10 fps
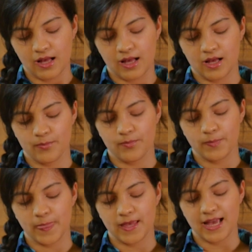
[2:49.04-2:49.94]

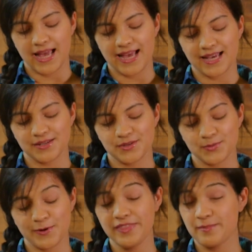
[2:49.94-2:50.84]
Um, and
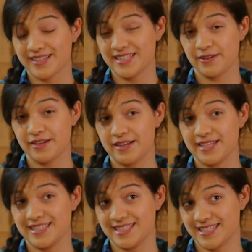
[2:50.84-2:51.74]
when the bacteria
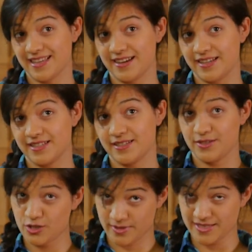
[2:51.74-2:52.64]
is inside
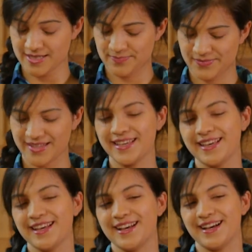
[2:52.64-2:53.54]
humans,
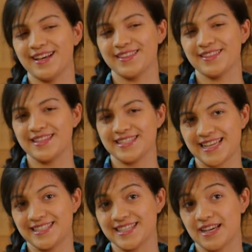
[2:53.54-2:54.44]
uh, these
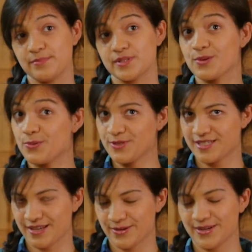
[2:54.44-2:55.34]
enzymes
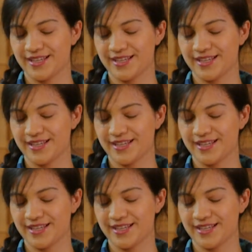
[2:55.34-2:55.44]
also